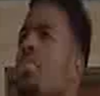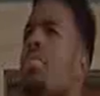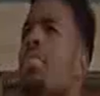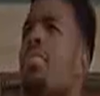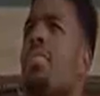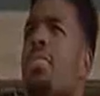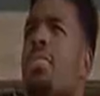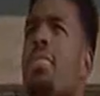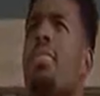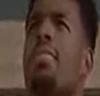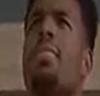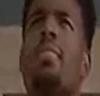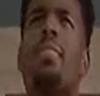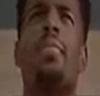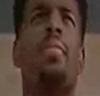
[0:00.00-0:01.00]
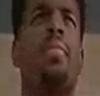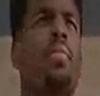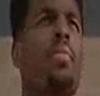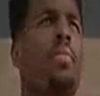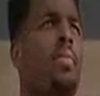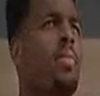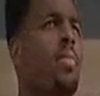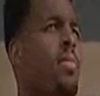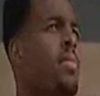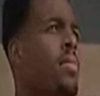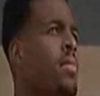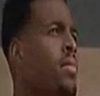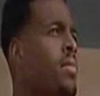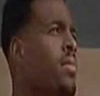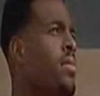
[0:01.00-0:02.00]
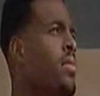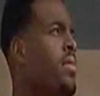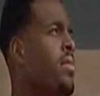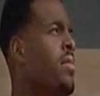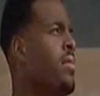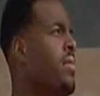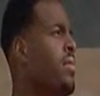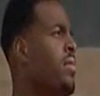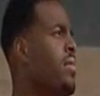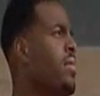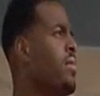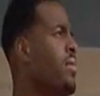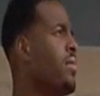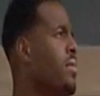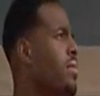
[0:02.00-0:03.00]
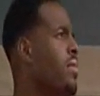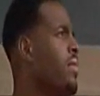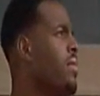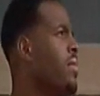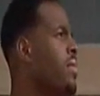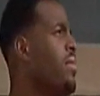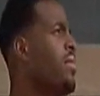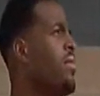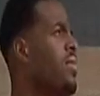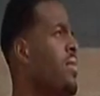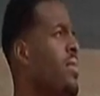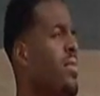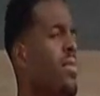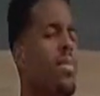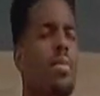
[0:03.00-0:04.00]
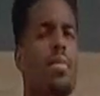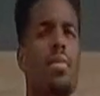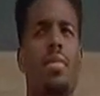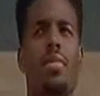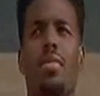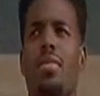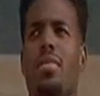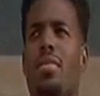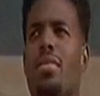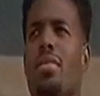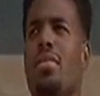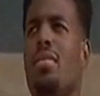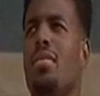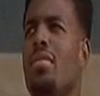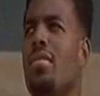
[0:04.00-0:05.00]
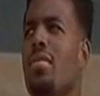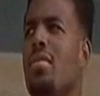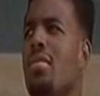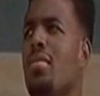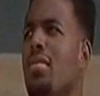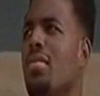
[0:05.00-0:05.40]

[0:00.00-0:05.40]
(silence)